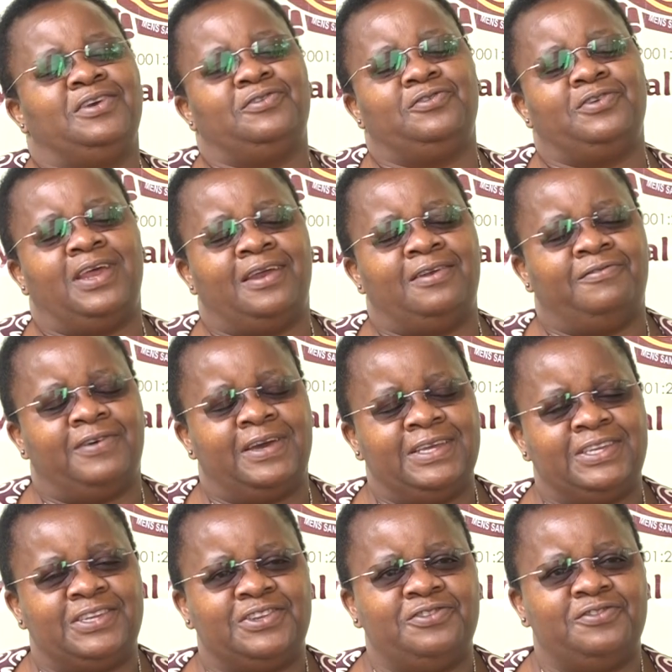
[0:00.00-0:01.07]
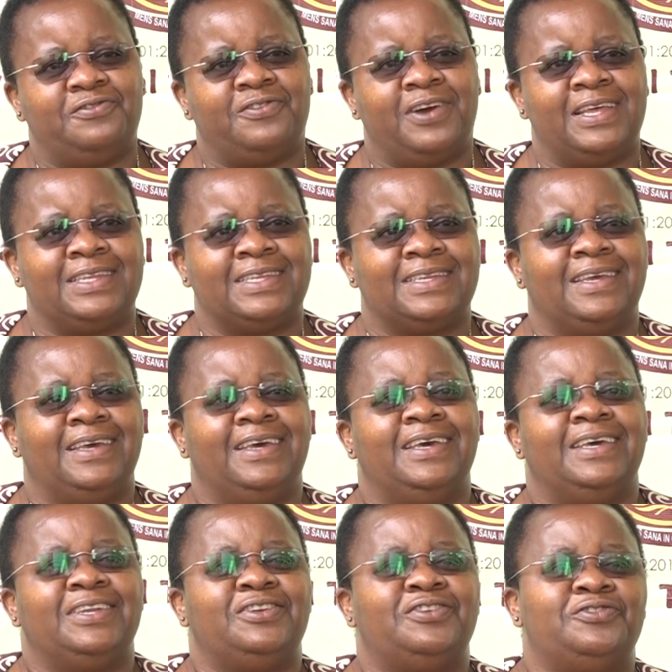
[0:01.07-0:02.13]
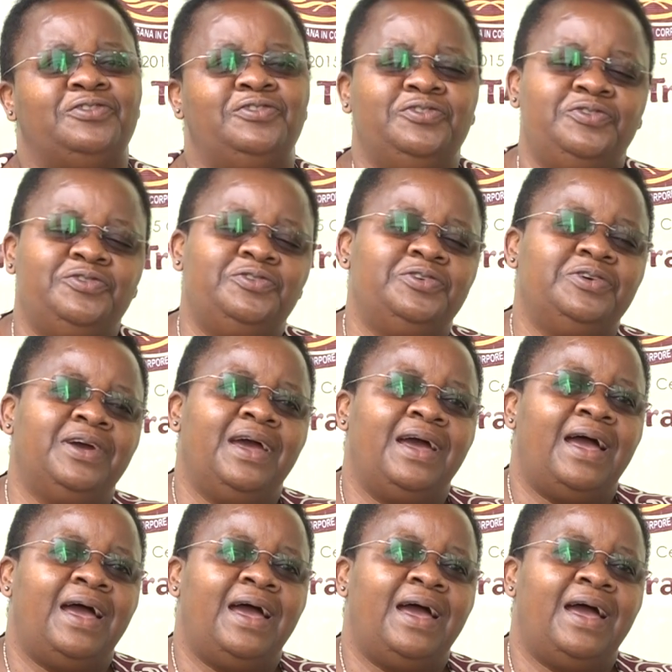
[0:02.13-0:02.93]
we would advise you first to do